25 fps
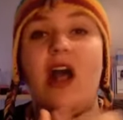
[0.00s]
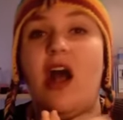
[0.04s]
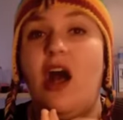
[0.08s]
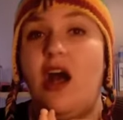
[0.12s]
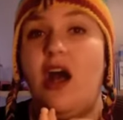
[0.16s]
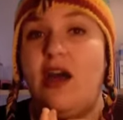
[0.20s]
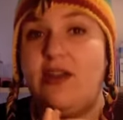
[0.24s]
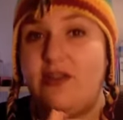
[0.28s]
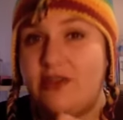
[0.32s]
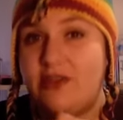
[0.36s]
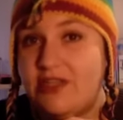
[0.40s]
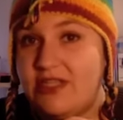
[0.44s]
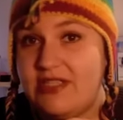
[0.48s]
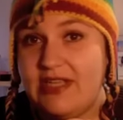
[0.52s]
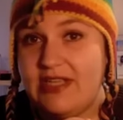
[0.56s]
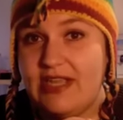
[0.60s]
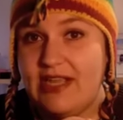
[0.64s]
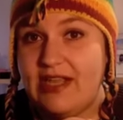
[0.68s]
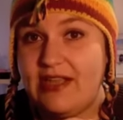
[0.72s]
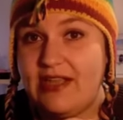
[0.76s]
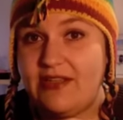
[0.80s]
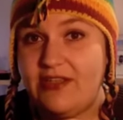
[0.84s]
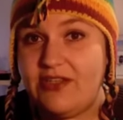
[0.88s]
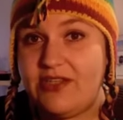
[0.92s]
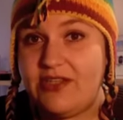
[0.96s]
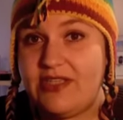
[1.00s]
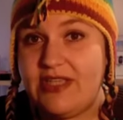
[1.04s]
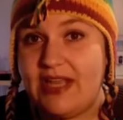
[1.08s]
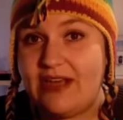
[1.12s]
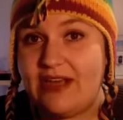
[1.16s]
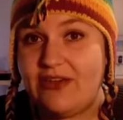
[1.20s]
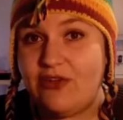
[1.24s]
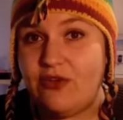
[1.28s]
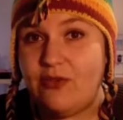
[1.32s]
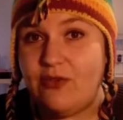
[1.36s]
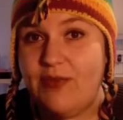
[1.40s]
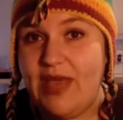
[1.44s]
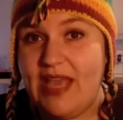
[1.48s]
understand your
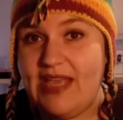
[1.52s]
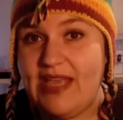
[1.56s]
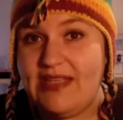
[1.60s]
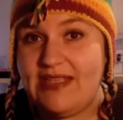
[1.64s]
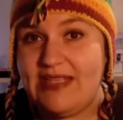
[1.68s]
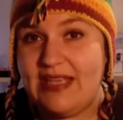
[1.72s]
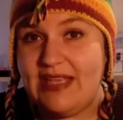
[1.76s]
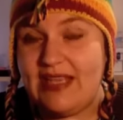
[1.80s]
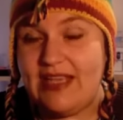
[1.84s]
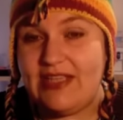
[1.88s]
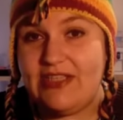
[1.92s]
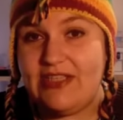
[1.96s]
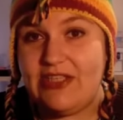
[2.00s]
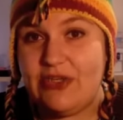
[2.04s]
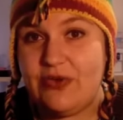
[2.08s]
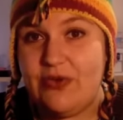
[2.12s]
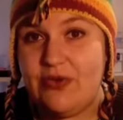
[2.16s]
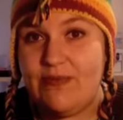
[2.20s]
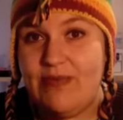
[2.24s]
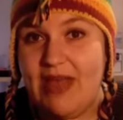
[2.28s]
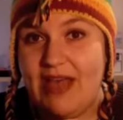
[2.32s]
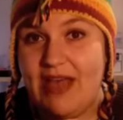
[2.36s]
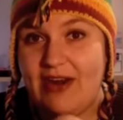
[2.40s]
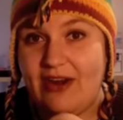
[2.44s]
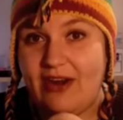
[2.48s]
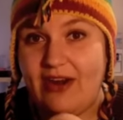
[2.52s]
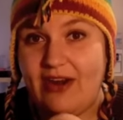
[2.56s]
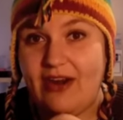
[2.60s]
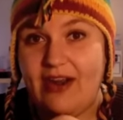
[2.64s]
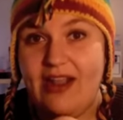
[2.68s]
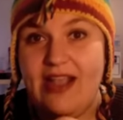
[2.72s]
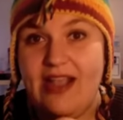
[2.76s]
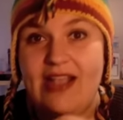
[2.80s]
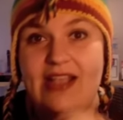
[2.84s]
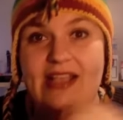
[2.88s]
sexual pacing and do it better.